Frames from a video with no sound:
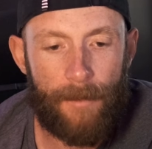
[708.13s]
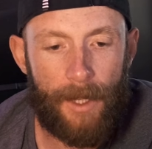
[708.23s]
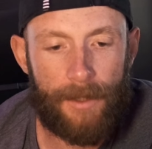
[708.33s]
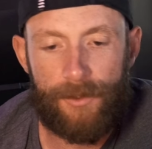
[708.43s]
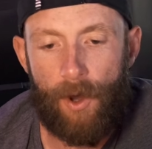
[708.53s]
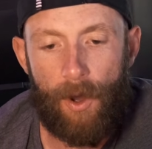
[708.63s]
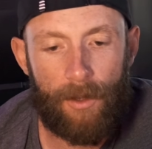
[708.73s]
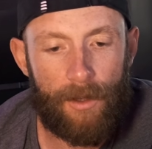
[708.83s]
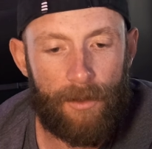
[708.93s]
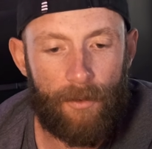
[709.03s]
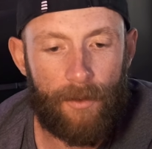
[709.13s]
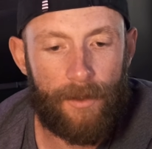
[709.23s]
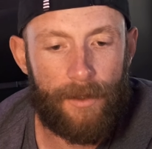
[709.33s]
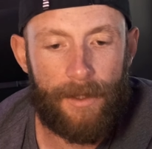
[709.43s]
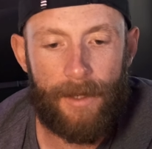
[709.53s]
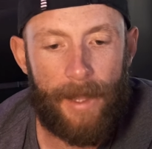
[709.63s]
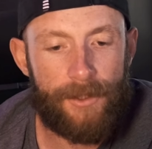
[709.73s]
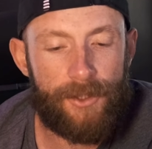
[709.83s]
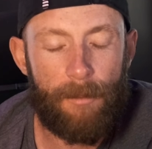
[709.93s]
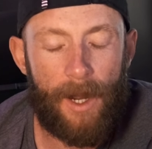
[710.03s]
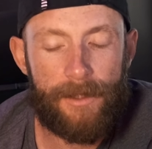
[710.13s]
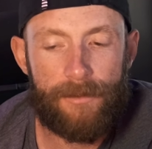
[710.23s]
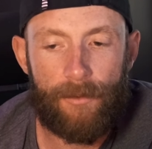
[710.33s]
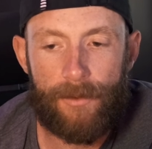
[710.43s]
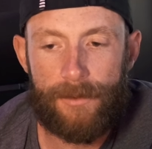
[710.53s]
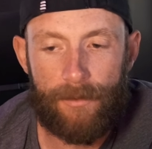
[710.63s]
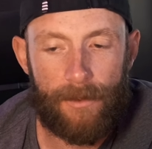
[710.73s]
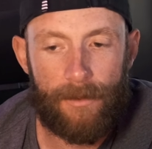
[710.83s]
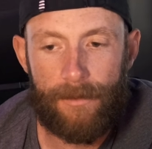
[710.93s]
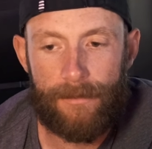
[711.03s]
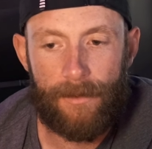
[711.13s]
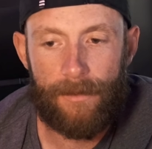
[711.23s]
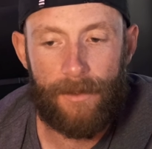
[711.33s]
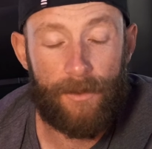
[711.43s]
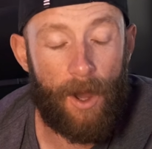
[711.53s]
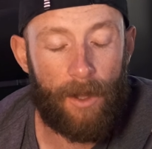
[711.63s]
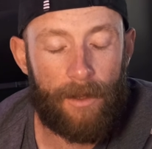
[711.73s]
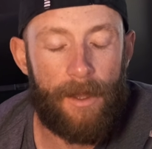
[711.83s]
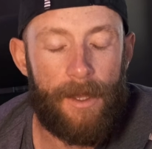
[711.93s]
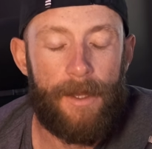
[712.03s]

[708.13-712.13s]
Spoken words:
dongle or an HDMI source or the dock.